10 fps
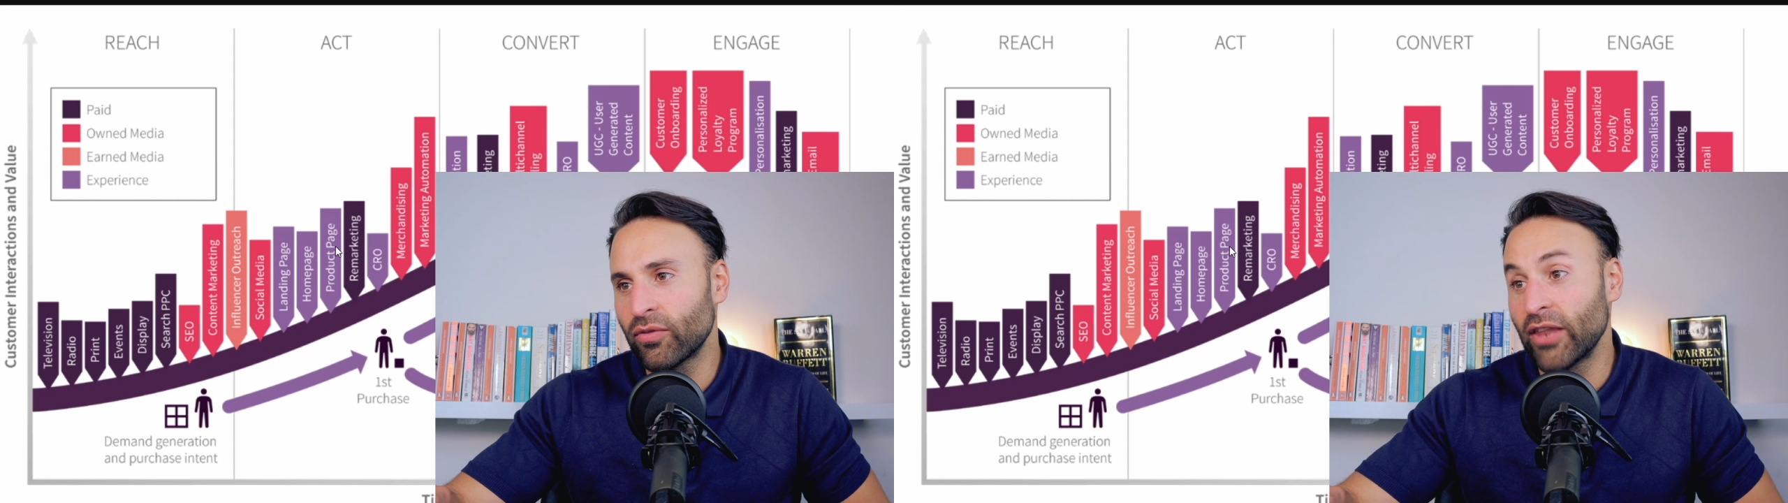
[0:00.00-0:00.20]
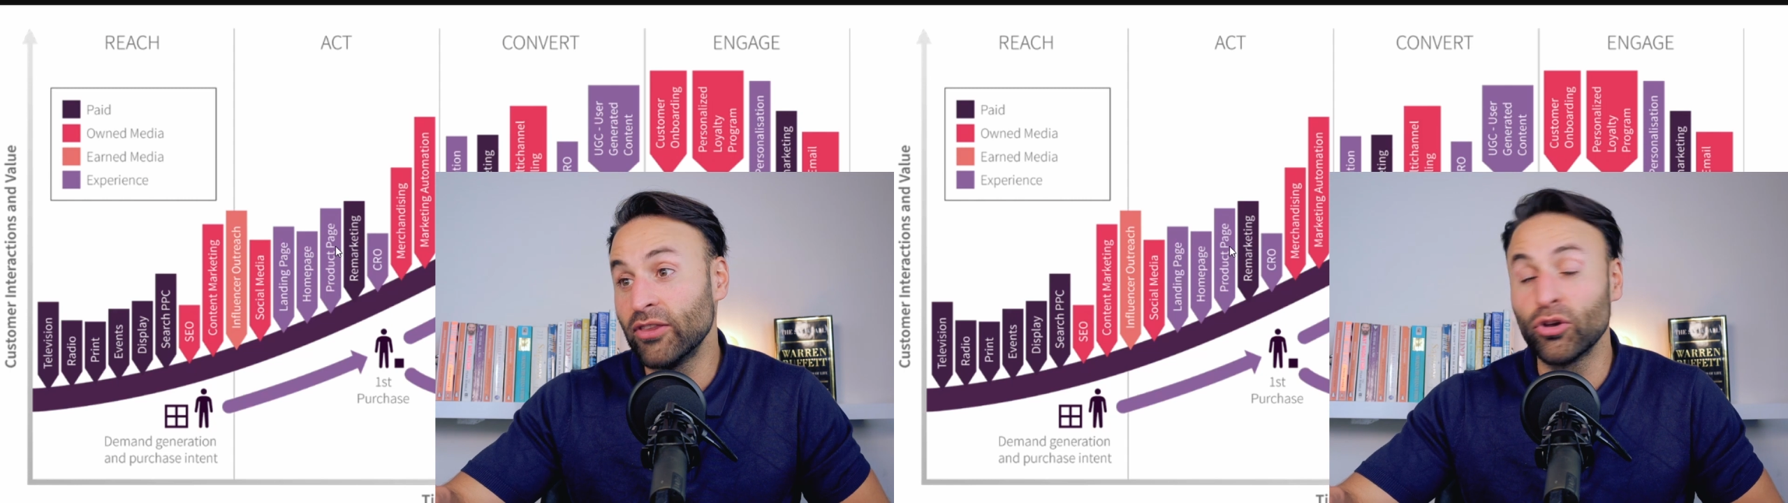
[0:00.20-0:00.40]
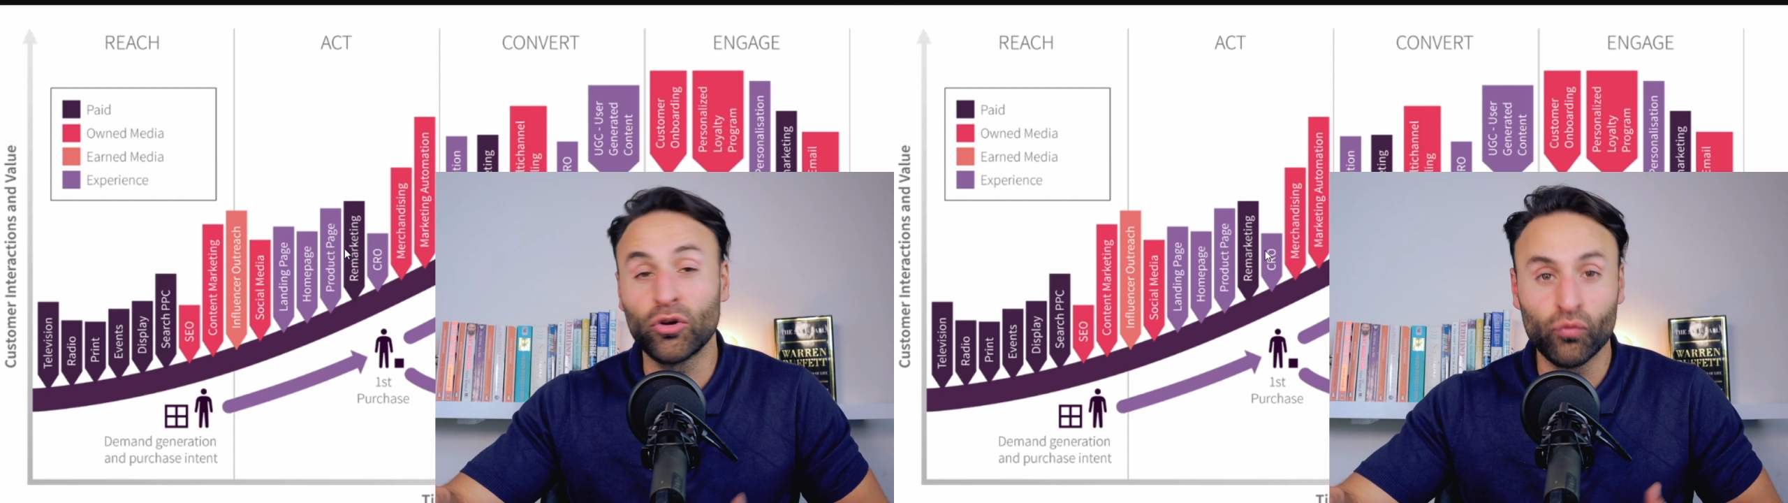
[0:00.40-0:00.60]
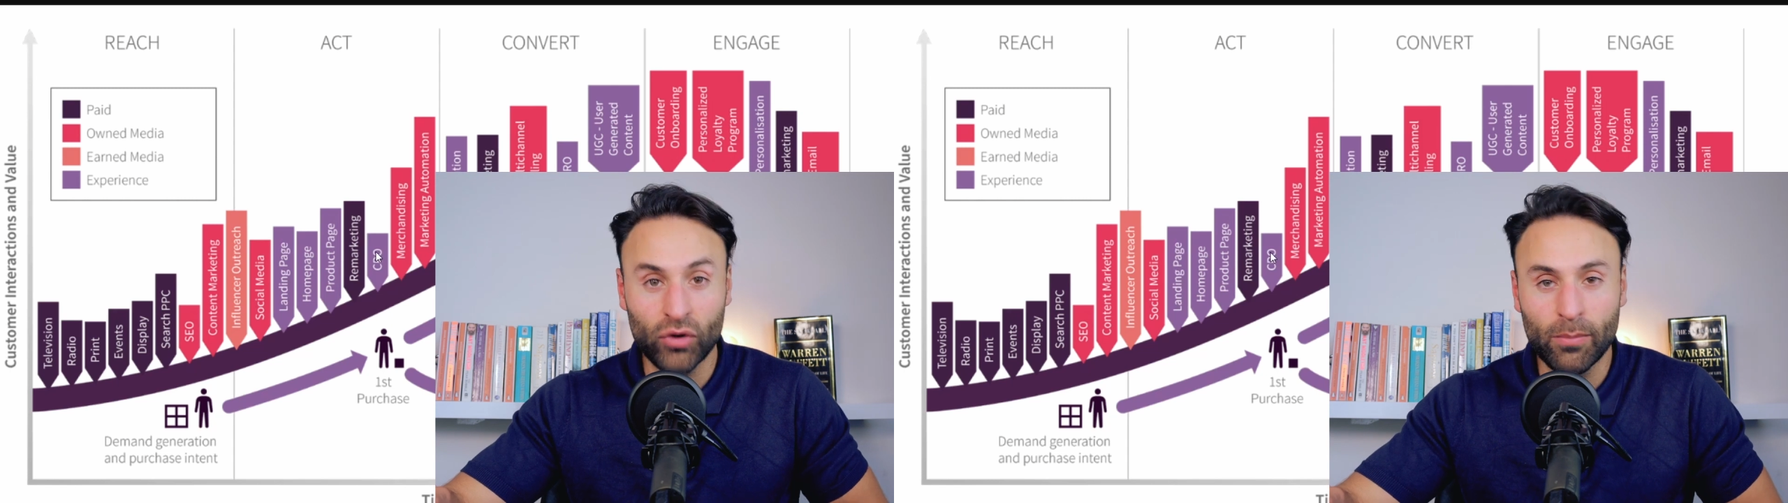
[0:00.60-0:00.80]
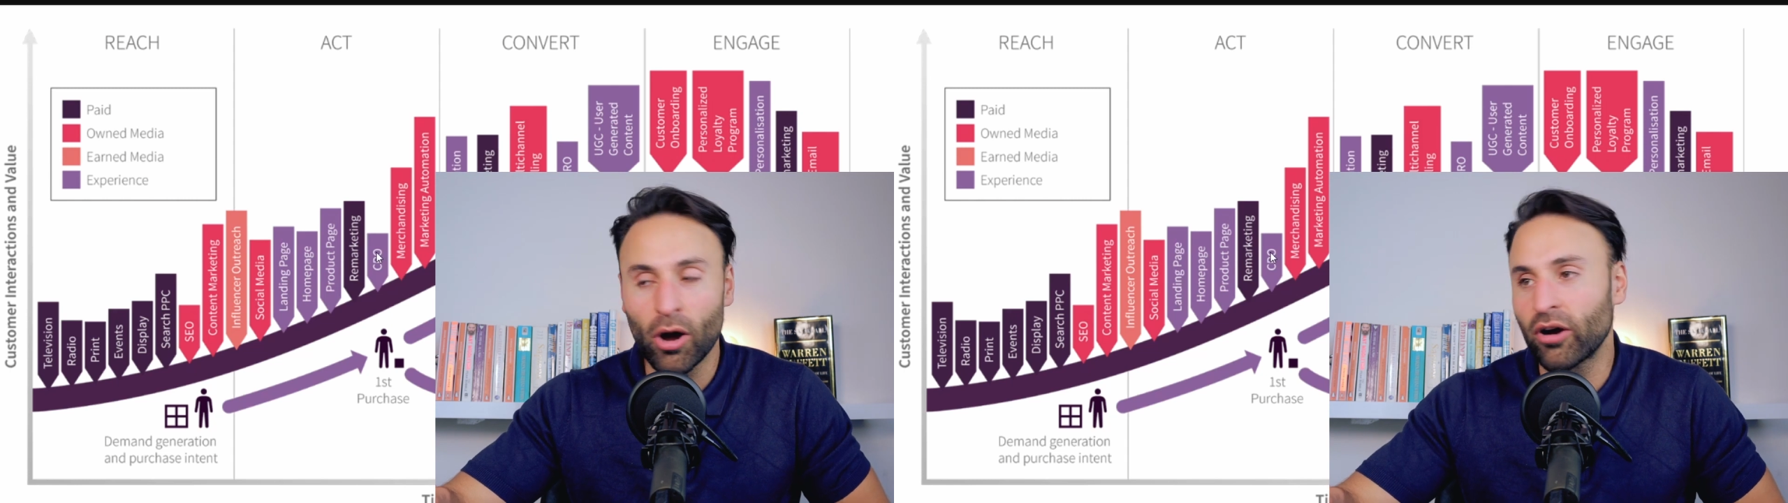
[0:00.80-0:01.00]
Then you can
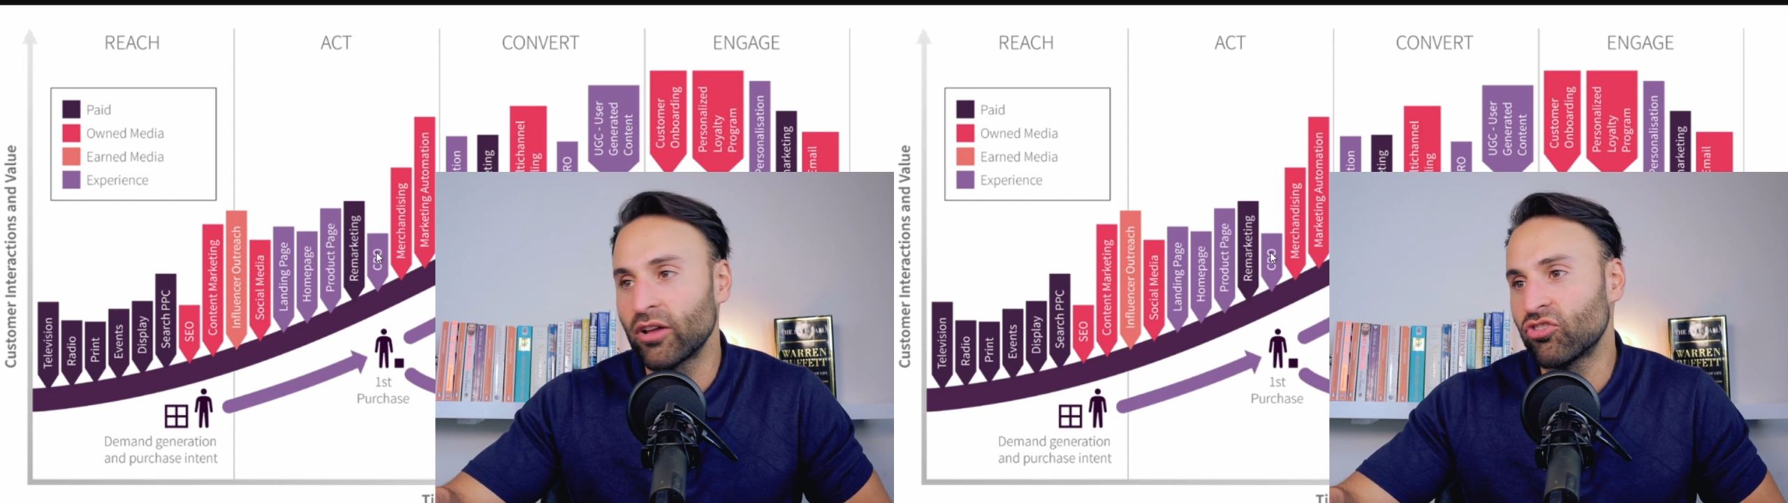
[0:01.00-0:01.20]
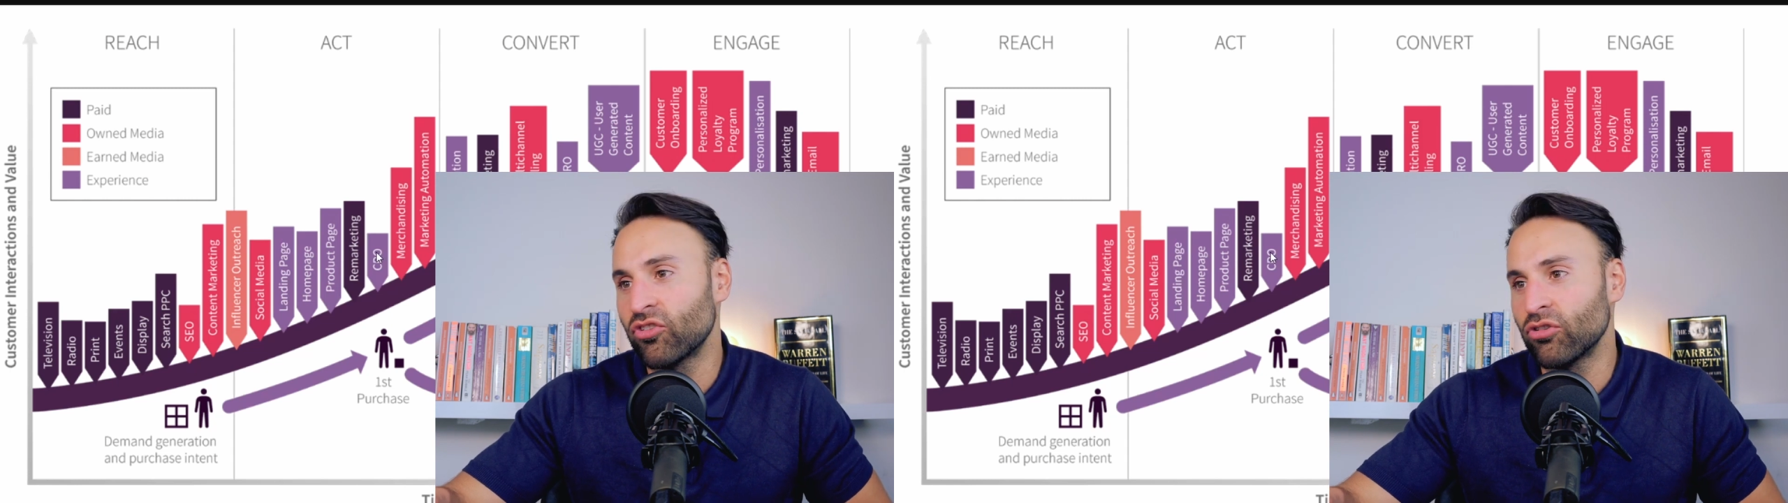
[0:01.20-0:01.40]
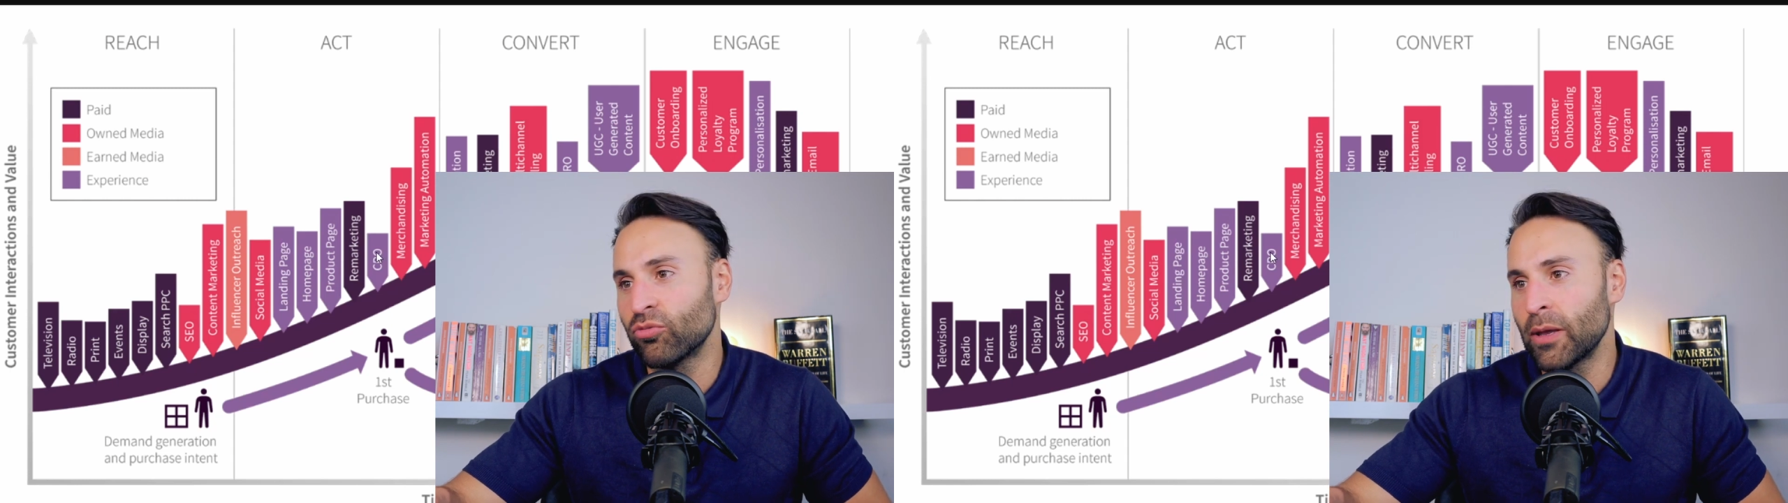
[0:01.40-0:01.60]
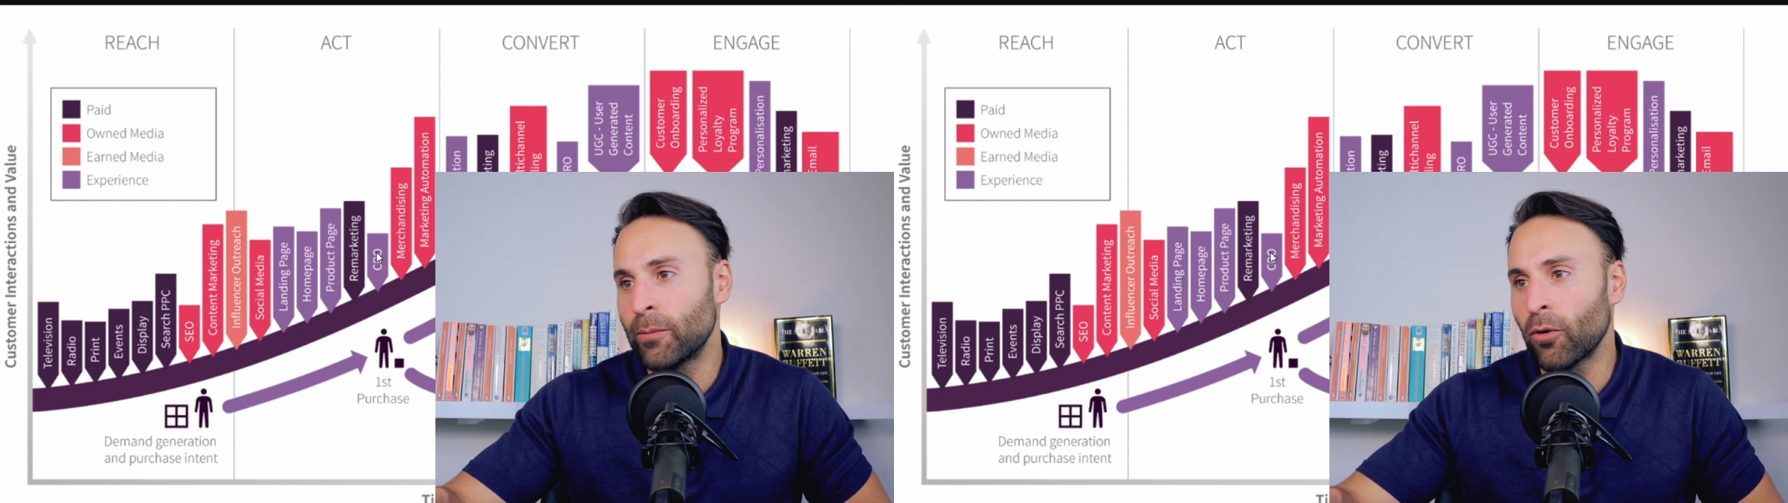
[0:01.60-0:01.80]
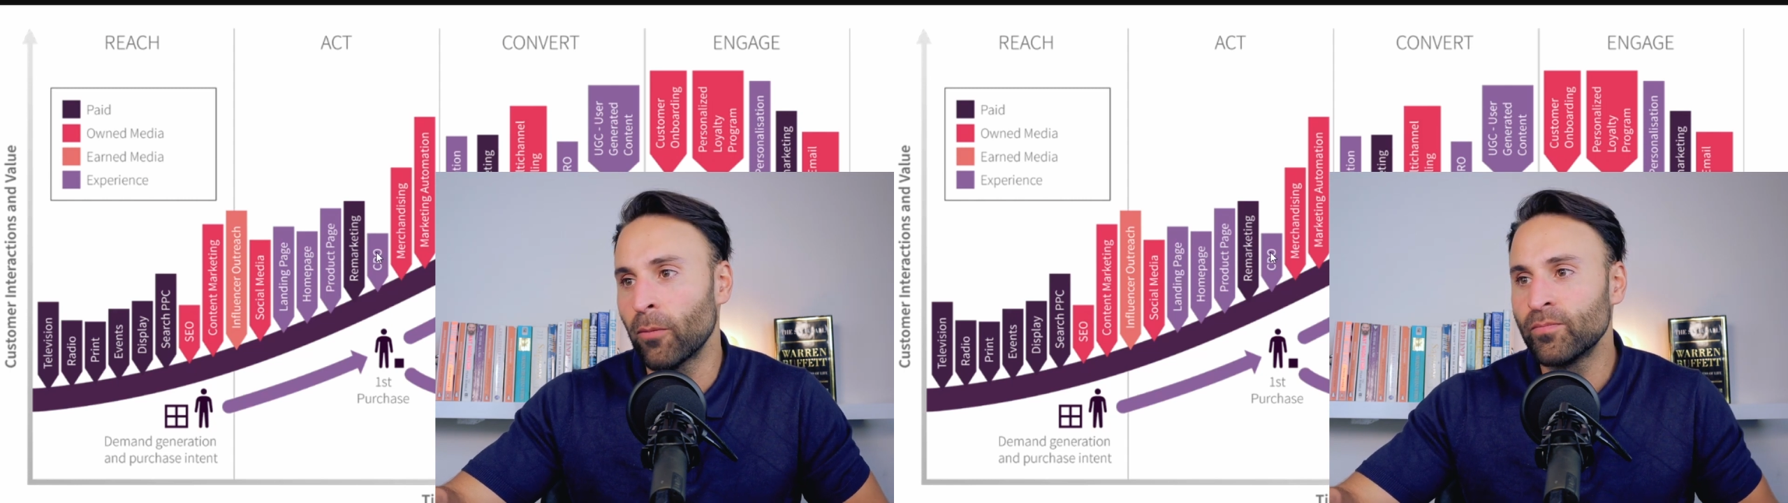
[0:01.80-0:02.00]
remarket to those
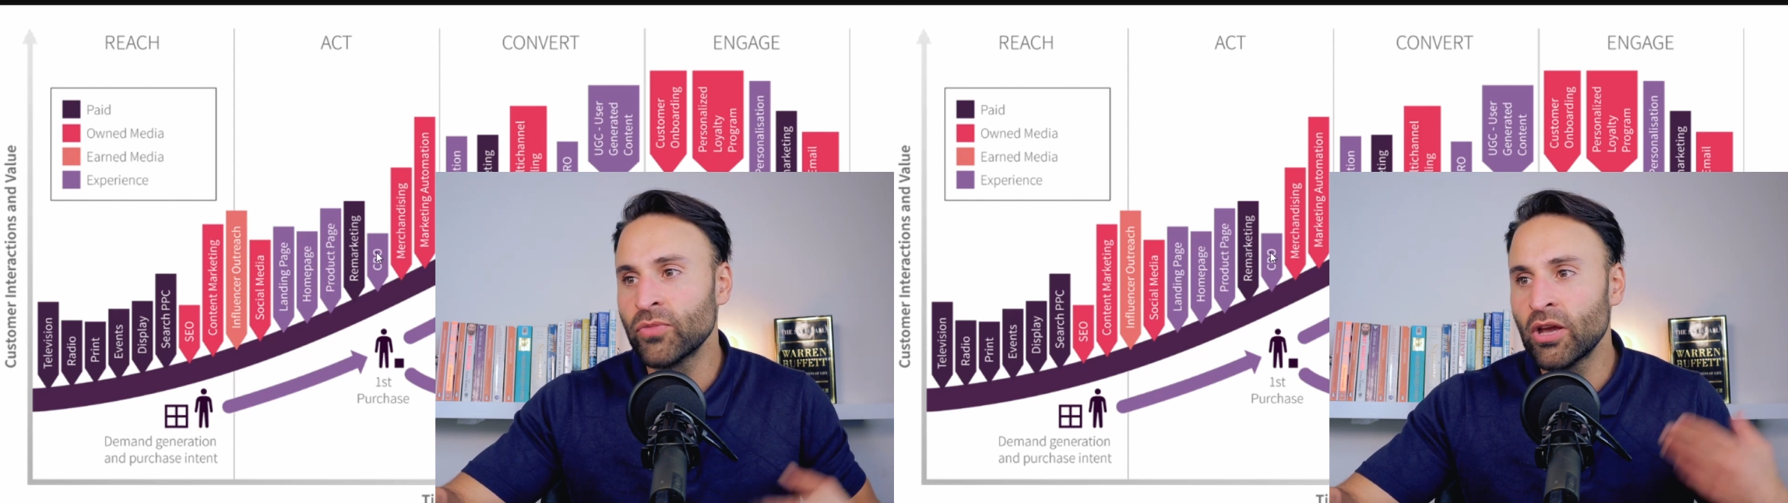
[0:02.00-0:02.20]
people.